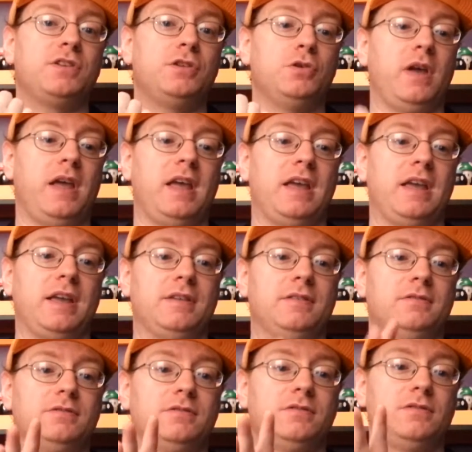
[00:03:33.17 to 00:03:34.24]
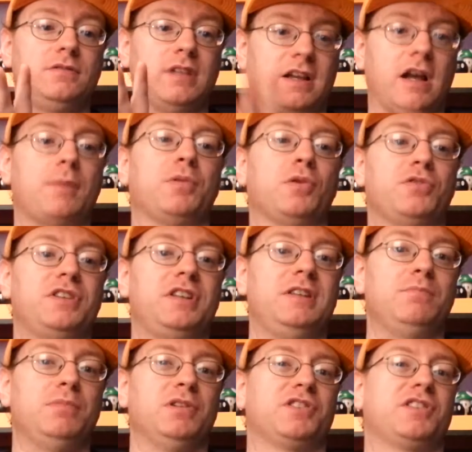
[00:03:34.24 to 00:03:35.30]
do a like upload the
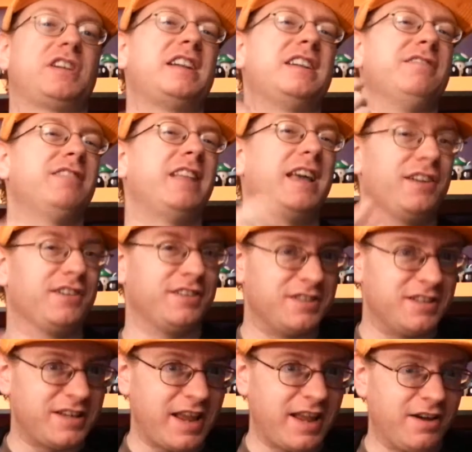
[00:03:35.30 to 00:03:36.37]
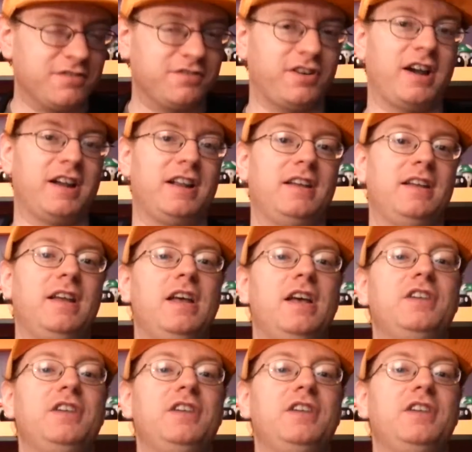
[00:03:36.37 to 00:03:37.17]
team builder kind of later in the day on Friday.